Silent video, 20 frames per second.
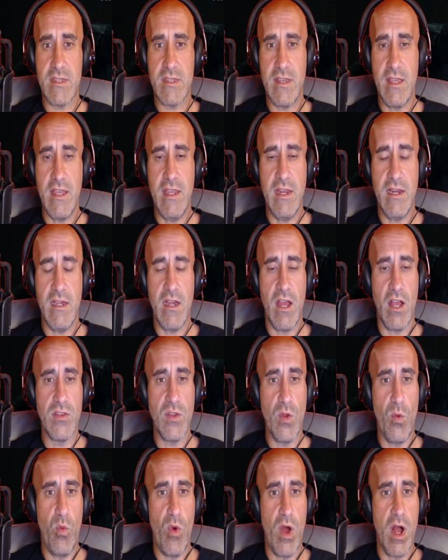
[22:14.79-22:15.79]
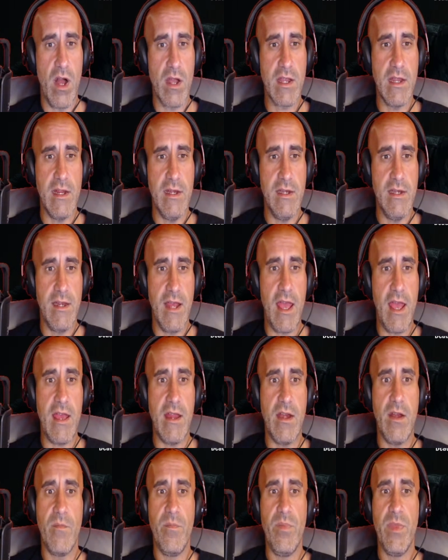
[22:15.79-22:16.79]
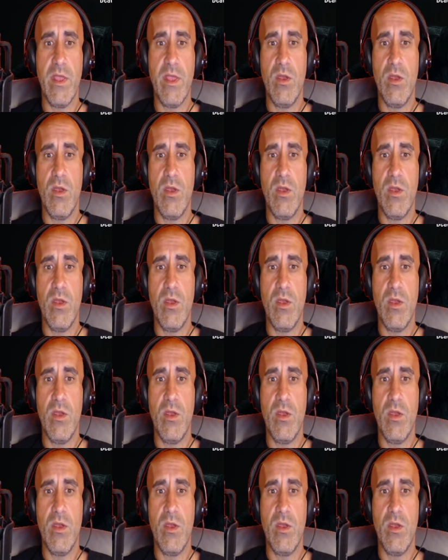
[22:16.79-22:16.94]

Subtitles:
seen on The Walking Dead.